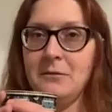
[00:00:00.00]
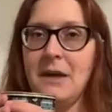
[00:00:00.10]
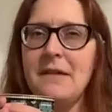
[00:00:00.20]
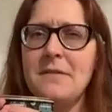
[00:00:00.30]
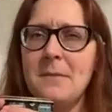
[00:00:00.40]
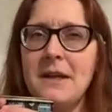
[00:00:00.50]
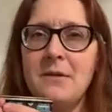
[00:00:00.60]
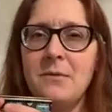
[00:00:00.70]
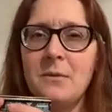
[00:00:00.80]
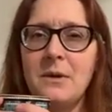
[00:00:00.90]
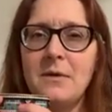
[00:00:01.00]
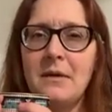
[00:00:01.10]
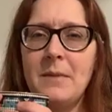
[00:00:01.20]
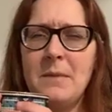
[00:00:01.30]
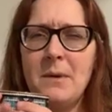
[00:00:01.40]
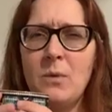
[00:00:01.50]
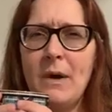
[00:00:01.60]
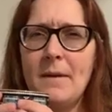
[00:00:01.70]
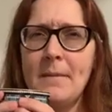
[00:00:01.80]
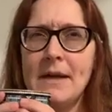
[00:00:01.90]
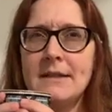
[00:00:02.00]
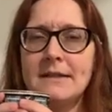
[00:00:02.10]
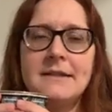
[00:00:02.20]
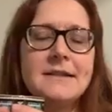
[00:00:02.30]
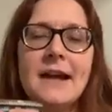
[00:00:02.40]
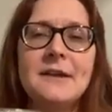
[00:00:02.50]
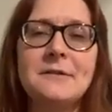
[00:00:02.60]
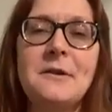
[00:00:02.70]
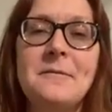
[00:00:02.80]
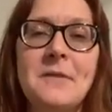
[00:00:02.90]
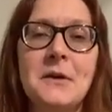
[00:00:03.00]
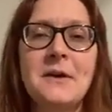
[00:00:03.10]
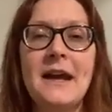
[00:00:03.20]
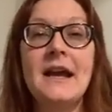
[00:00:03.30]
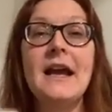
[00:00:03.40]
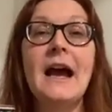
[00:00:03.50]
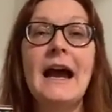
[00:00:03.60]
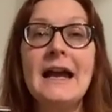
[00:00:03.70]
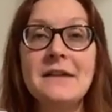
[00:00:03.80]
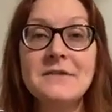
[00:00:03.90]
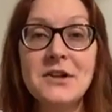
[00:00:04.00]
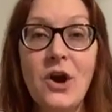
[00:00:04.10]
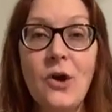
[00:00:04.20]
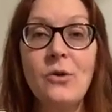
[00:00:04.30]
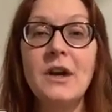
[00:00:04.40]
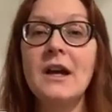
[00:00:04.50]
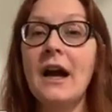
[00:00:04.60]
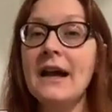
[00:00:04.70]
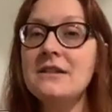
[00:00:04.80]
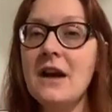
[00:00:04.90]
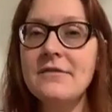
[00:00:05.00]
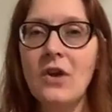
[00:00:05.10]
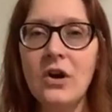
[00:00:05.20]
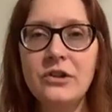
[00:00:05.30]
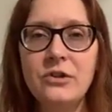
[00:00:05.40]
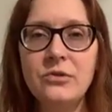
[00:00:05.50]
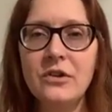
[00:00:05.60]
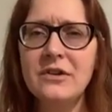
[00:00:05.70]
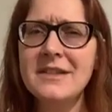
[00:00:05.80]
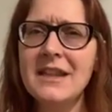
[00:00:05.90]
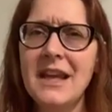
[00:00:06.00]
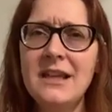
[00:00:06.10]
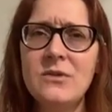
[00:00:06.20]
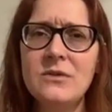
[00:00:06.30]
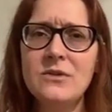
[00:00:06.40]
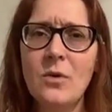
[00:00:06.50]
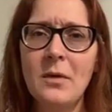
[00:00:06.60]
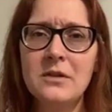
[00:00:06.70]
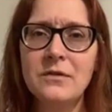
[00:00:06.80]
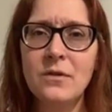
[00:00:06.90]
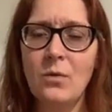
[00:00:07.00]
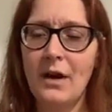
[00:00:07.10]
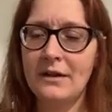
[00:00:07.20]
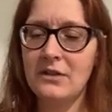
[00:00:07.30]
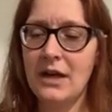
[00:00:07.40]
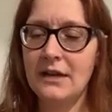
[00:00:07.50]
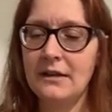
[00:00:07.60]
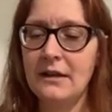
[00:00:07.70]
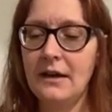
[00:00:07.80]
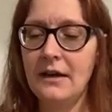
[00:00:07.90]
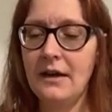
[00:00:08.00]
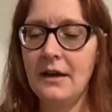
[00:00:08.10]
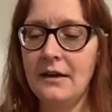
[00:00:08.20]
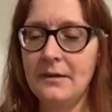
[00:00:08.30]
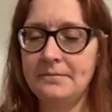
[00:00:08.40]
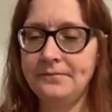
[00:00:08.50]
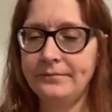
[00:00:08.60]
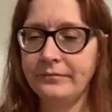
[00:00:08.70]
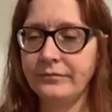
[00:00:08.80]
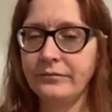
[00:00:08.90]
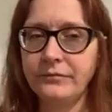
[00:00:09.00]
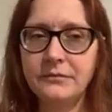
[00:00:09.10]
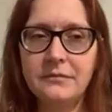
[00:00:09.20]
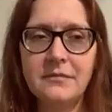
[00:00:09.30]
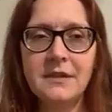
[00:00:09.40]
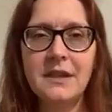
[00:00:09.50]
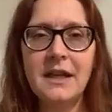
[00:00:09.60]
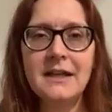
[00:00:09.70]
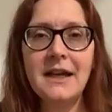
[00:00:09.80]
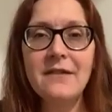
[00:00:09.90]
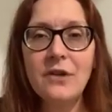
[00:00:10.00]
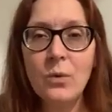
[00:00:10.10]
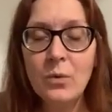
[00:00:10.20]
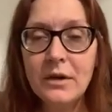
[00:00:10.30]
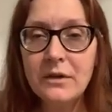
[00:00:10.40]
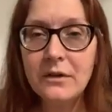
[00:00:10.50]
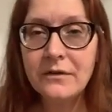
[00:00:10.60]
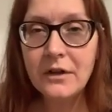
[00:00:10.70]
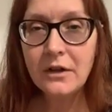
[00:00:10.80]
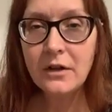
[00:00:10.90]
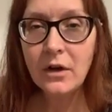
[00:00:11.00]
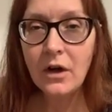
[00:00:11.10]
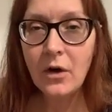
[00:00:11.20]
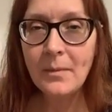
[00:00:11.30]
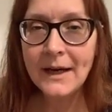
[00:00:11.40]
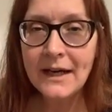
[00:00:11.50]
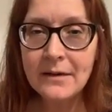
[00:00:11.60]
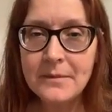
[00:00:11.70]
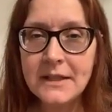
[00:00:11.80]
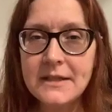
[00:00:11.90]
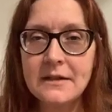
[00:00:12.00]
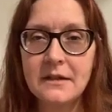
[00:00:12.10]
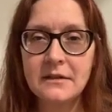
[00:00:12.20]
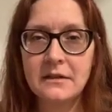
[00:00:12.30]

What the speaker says: Would people wear buttons? I don't know. Okay, I have to go. I love all you girls. Thank you so much for watching. And have a wonderful, oh my God, Melissa.